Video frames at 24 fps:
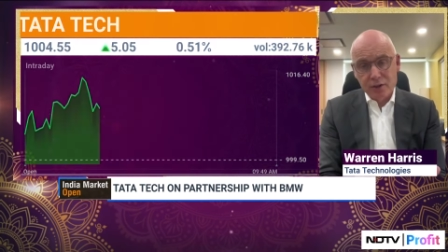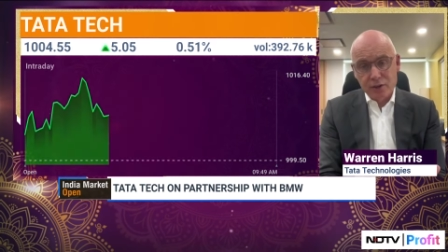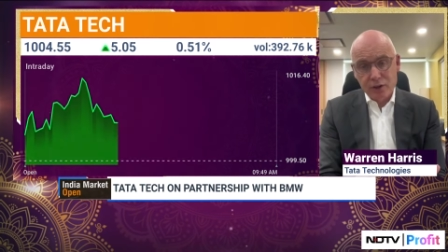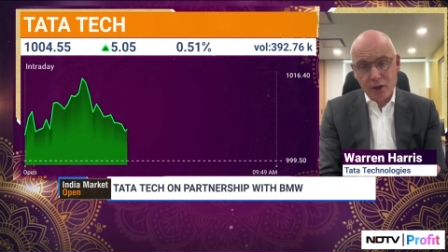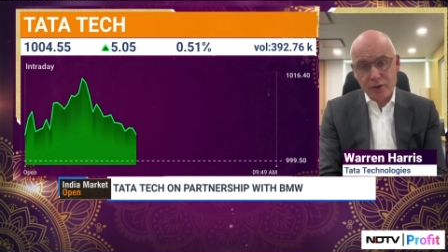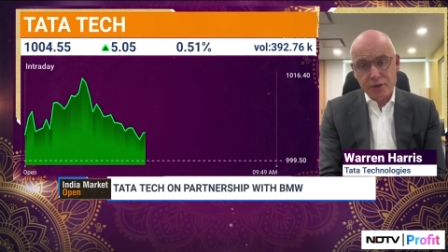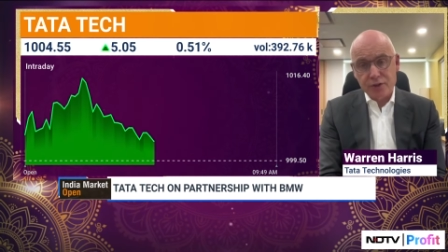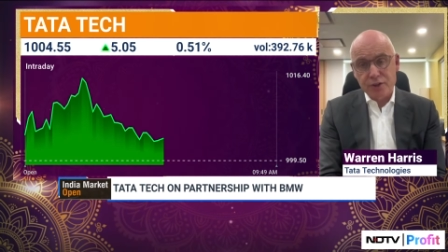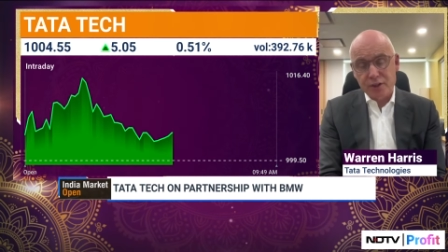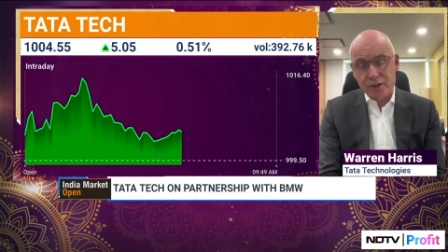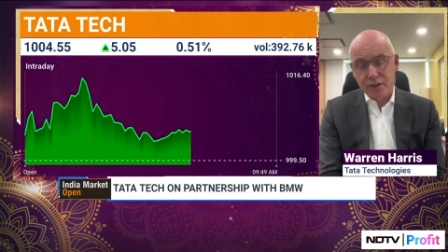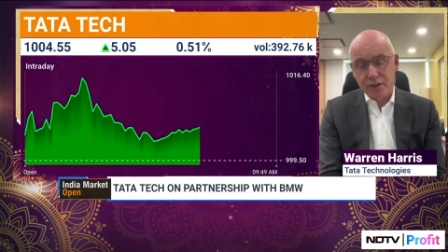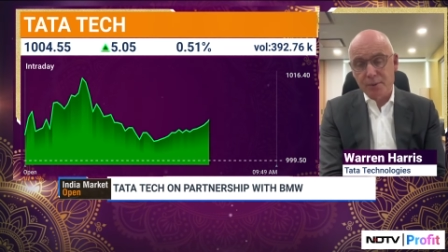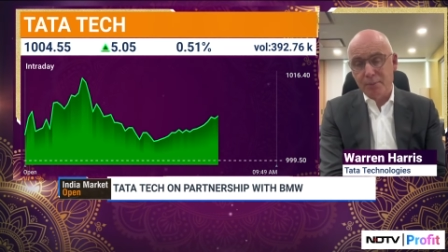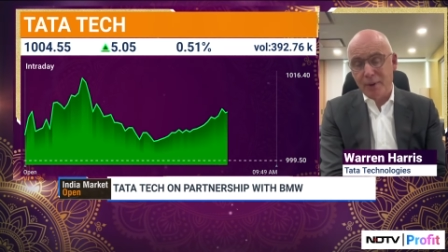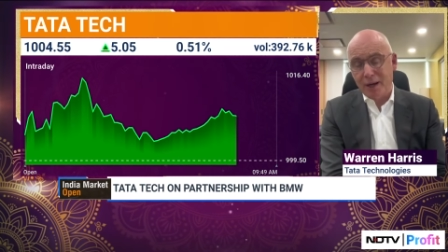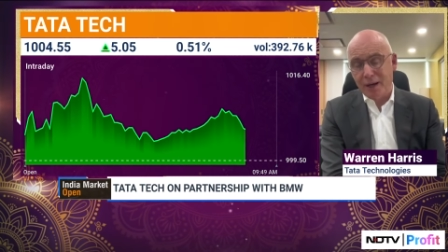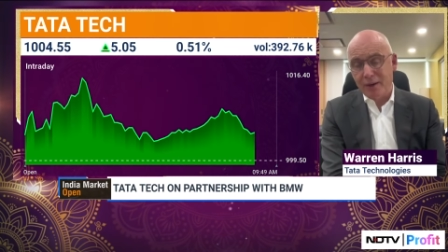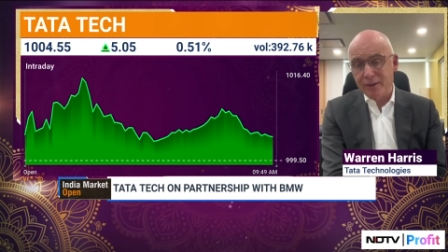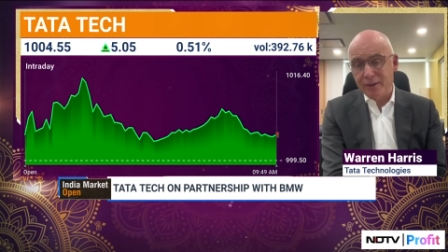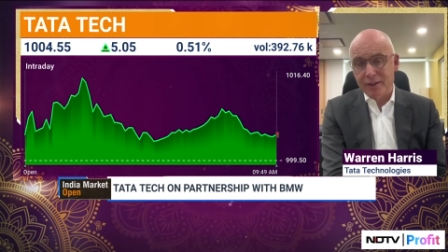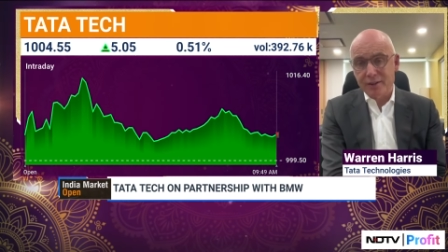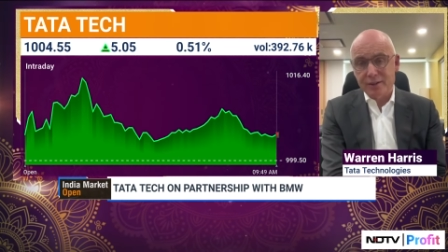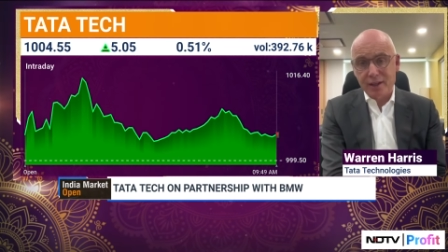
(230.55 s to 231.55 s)
not just
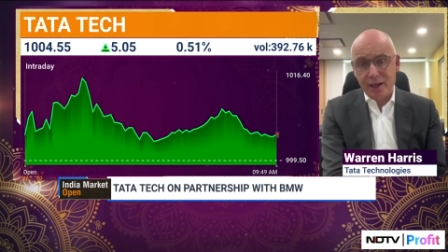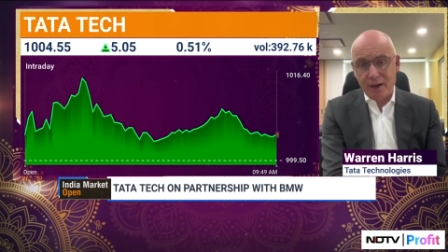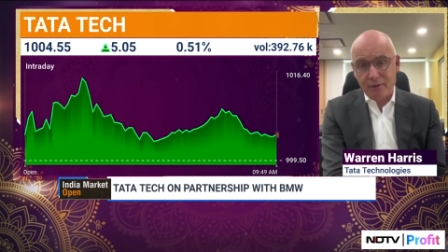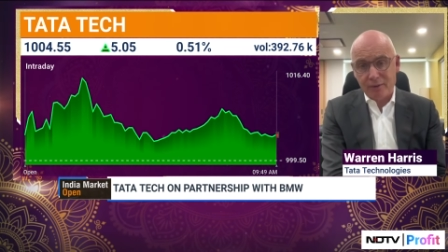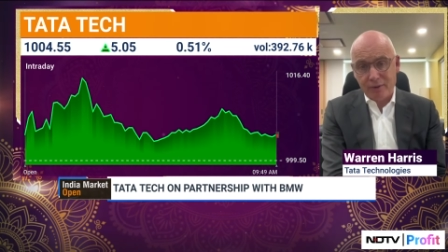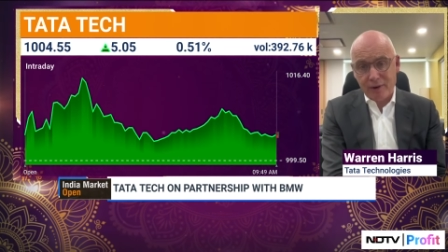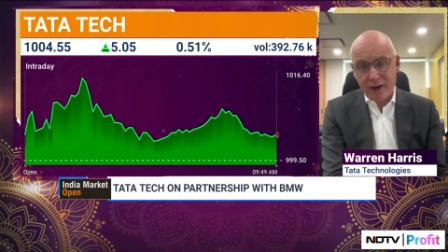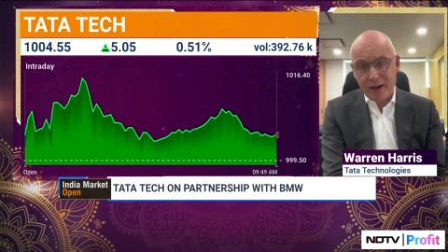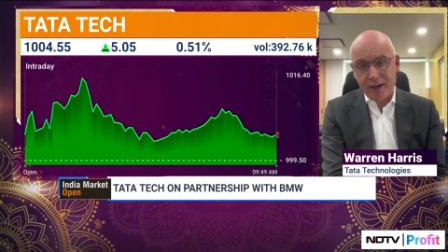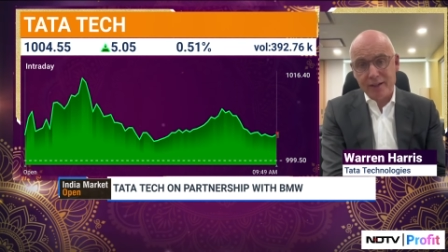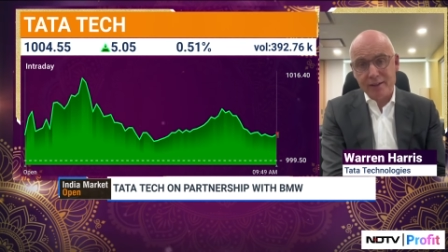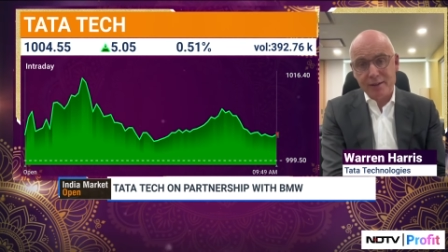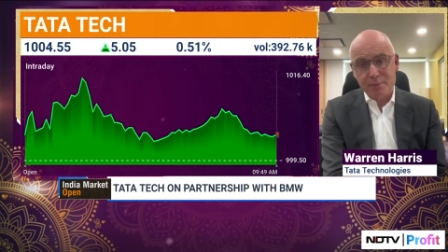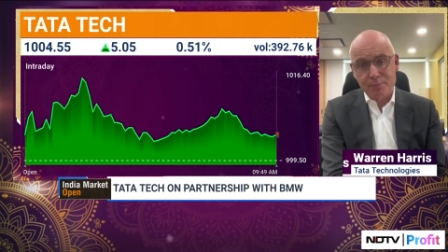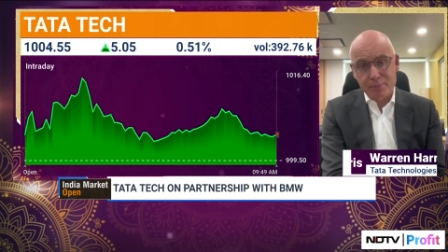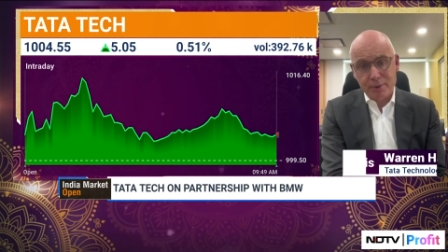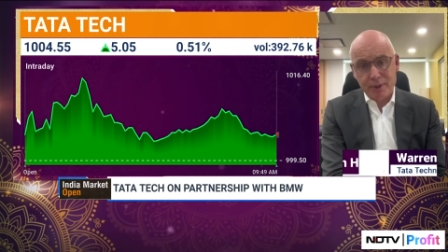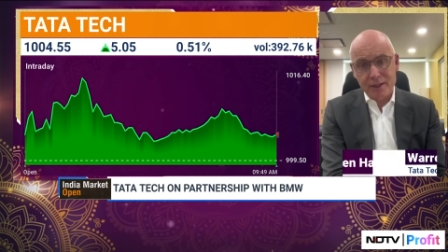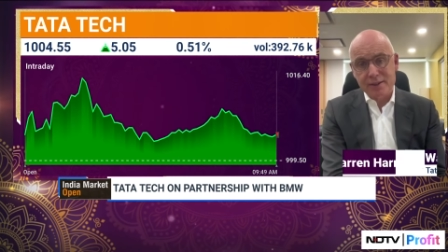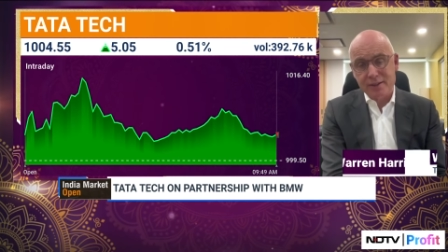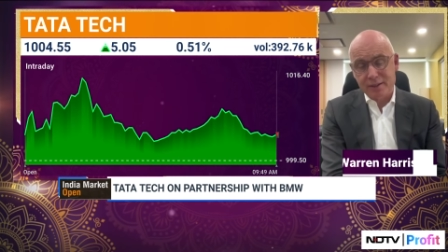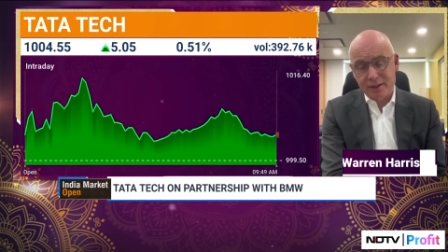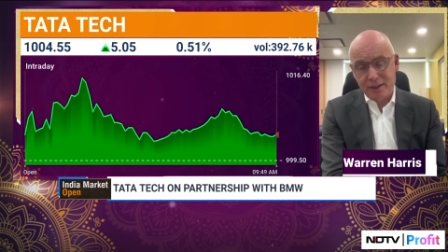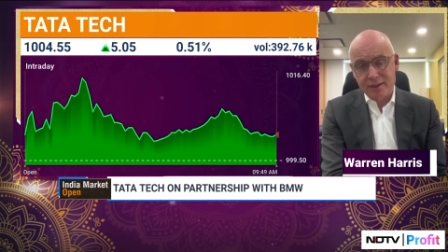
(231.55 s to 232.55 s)
about the direct
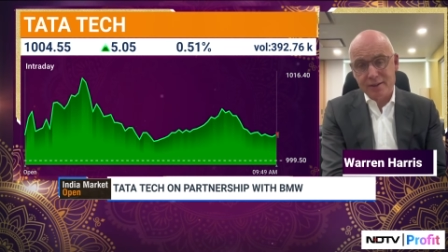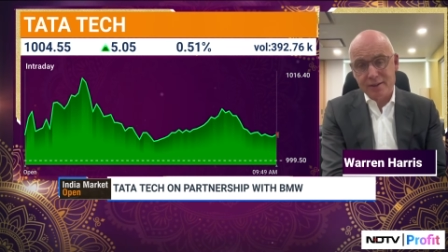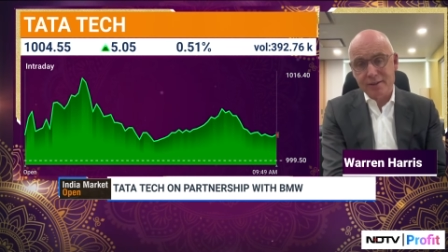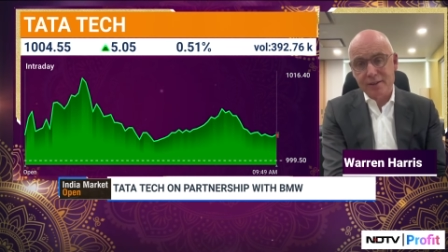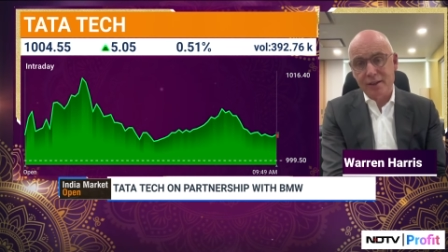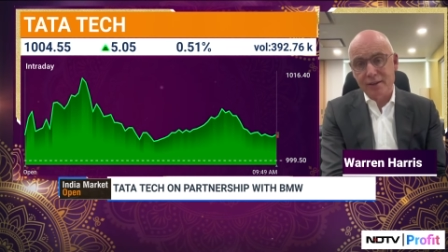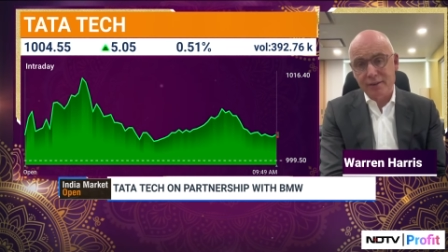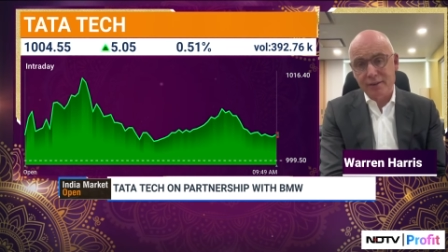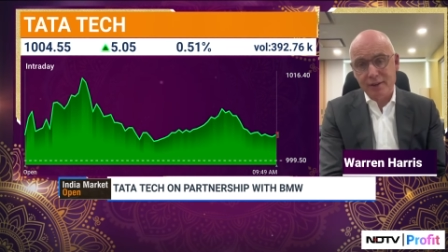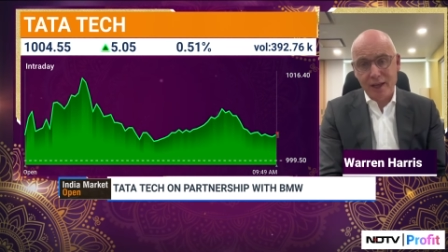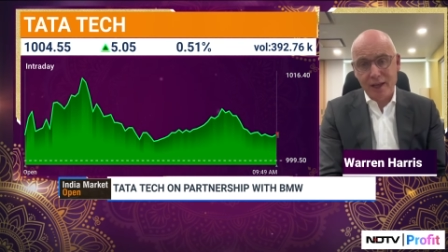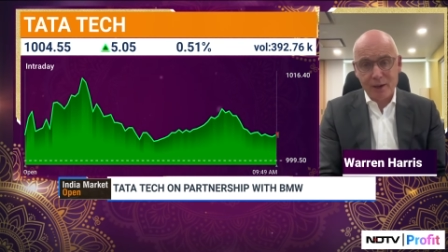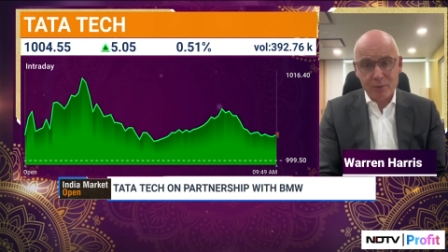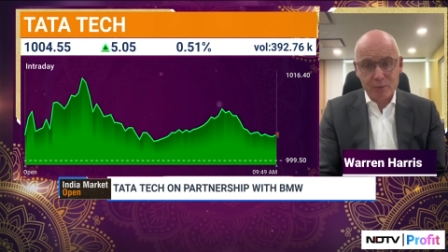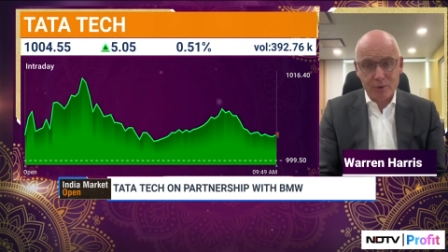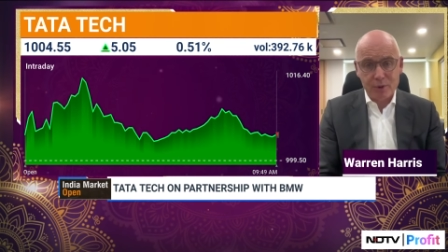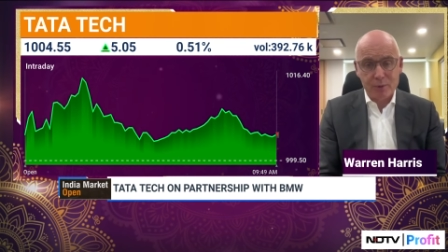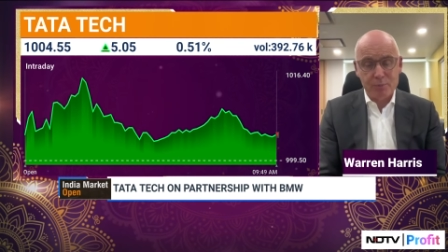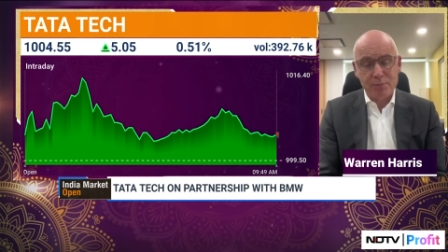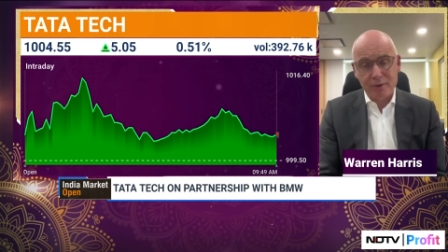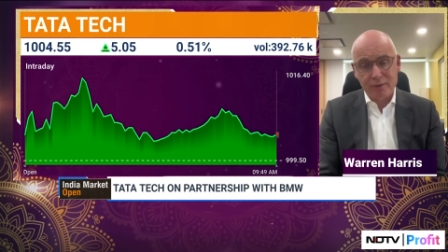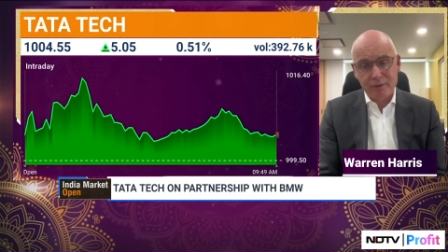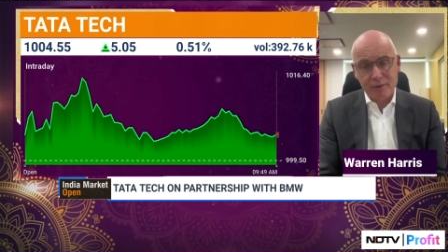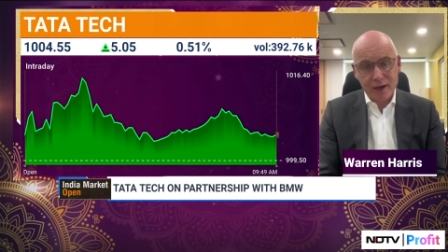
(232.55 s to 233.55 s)
business that that
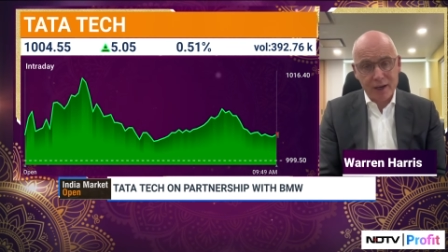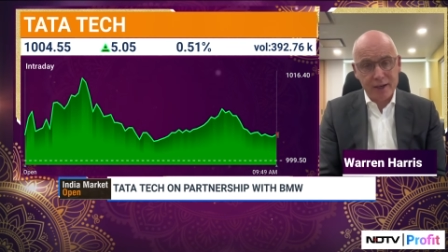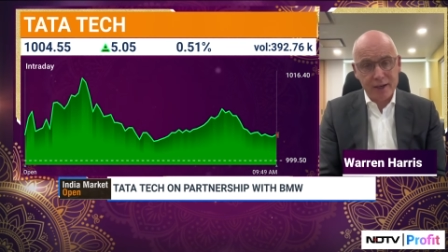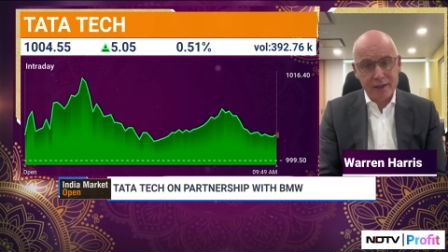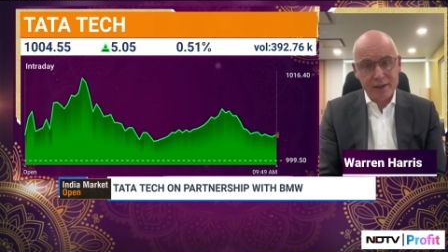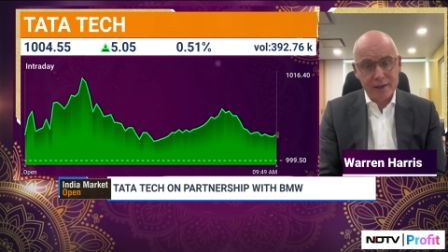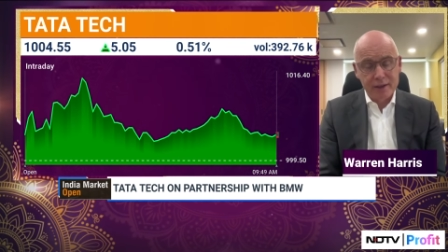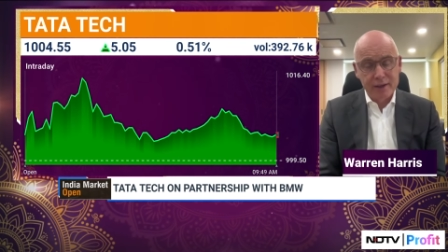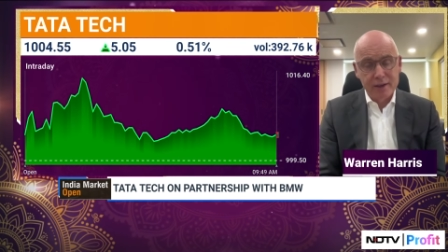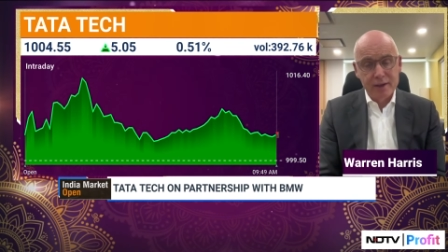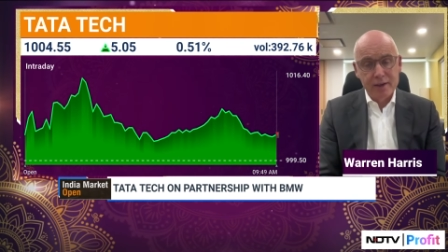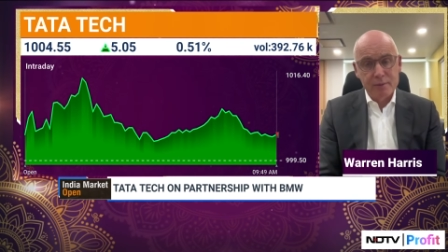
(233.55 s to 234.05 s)
will provide,